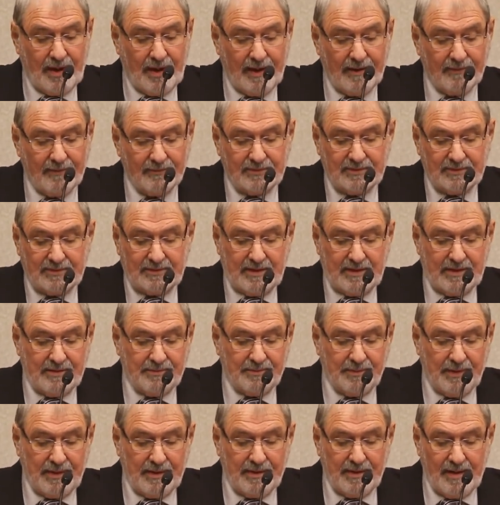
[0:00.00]
to have
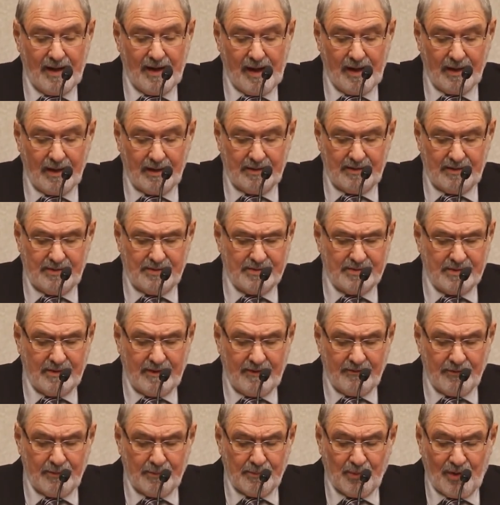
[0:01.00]
secret
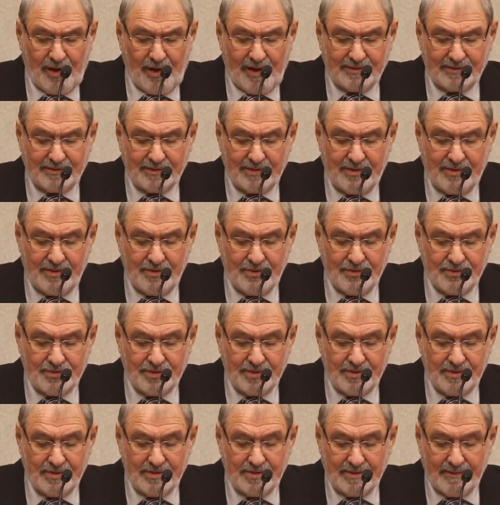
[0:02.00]
knowledge of the
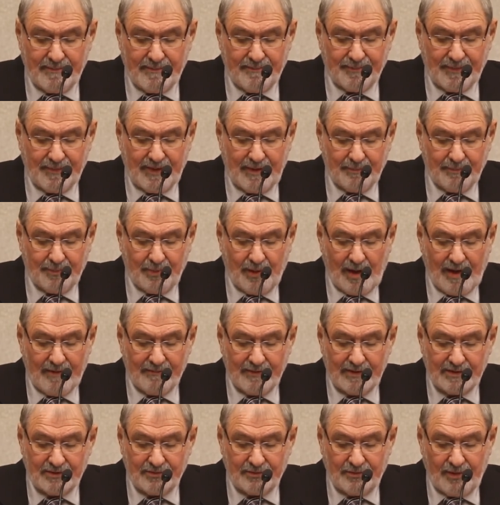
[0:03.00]
prosecution's
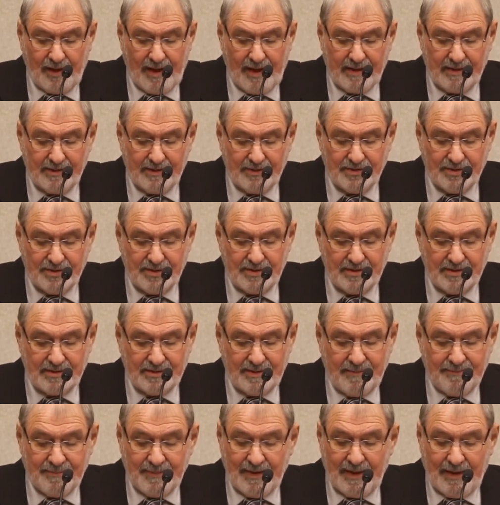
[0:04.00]
private
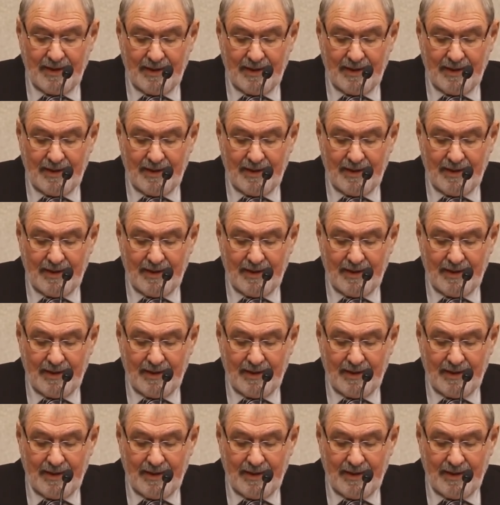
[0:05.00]
strategies